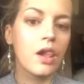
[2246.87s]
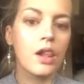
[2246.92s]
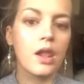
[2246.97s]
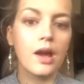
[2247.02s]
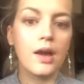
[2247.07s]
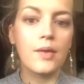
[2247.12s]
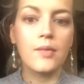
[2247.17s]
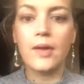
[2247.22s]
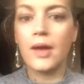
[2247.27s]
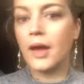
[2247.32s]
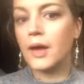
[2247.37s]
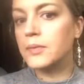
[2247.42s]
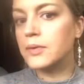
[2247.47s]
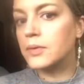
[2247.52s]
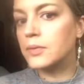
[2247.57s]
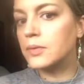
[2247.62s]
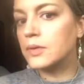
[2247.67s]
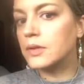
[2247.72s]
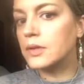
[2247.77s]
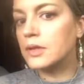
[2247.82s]
I'm happy
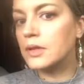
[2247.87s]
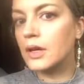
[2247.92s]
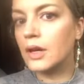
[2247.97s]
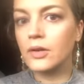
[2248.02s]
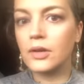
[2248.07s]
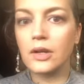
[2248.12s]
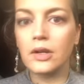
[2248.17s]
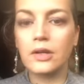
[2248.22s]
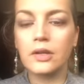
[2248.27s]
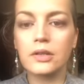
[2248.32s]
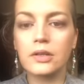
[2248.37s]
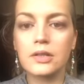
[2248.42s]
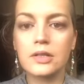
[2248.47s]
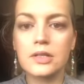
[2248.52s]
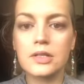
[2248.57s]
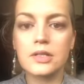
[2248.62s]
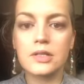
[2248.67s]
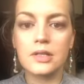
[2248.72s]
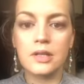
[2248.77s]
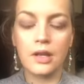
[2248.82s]
with it, how it
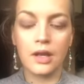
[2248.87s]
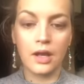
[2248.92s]
looks.